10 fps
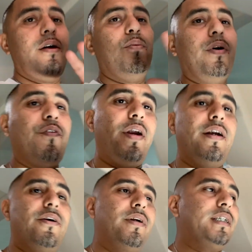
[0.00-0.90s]
We finna
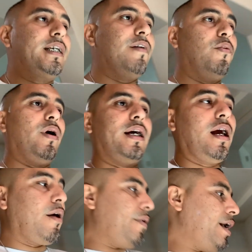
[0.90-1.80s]
do this giveaway.
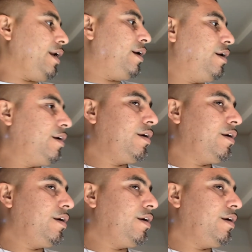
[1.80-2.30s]
Y'all ready?